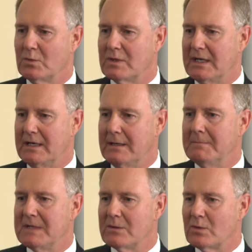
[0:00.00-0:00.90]

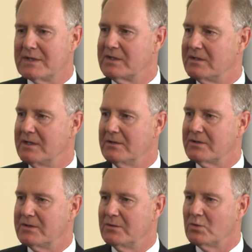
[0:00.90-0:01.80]
um, in recent
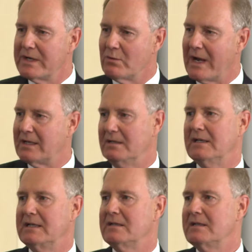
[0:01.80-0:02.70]
years to
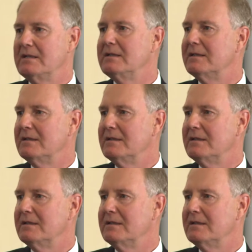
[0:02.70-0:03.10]
re-regulate the